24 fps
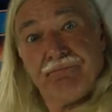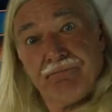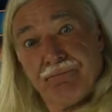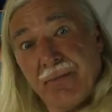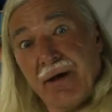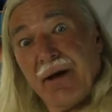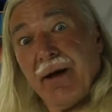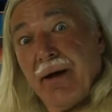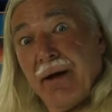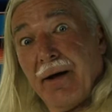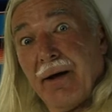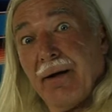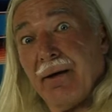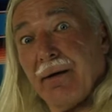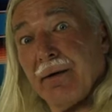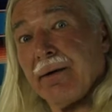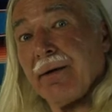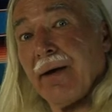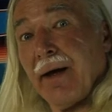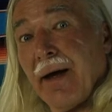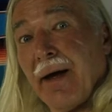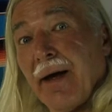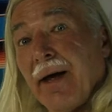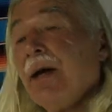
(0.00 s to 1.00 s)
Yeah,
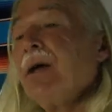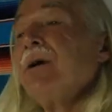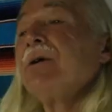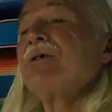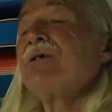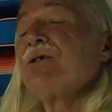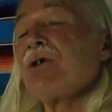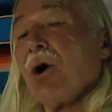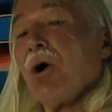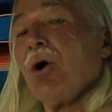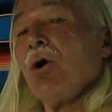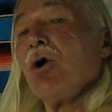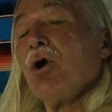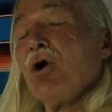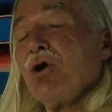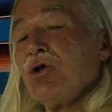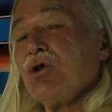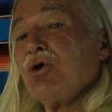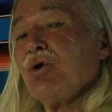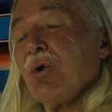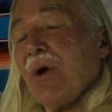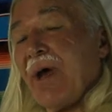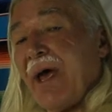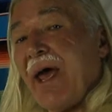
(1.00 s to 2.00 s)
okay, so
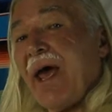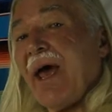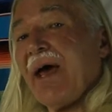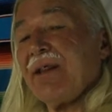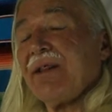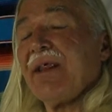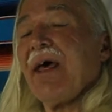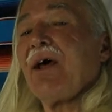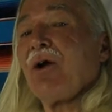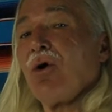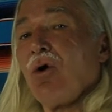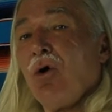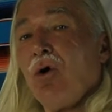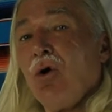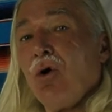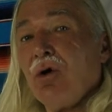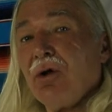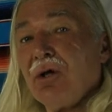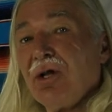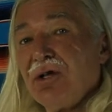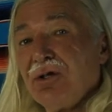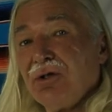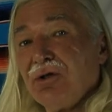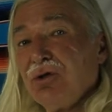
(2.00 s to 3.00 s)
you had that
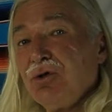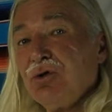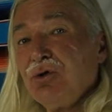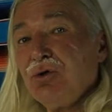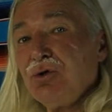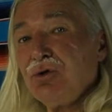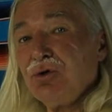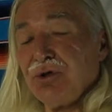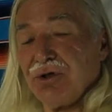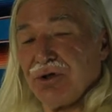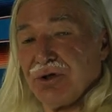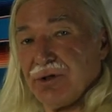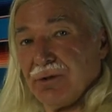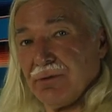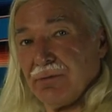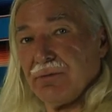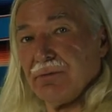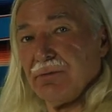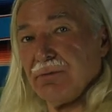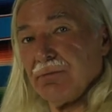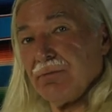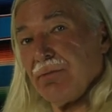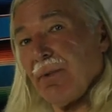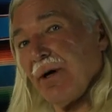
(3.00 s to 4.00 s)
whole
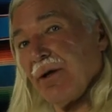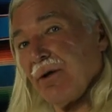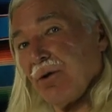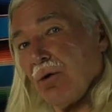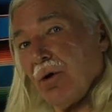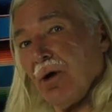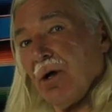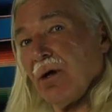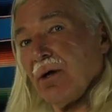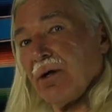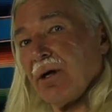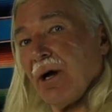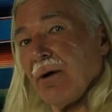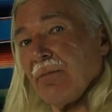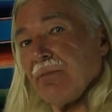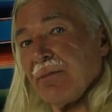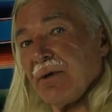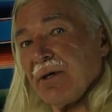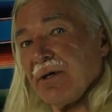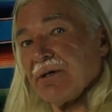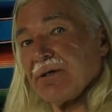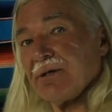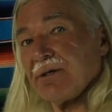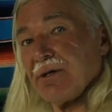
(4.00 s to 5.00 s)
illusion by the oil
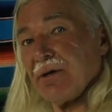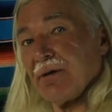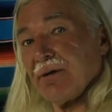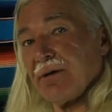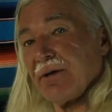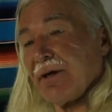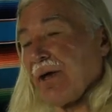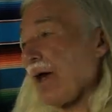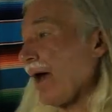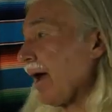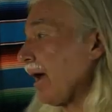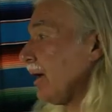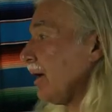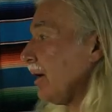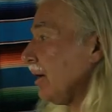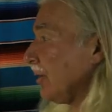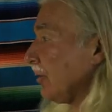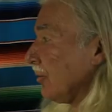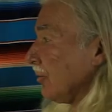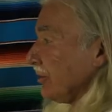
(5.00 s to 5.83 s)
companies, okay,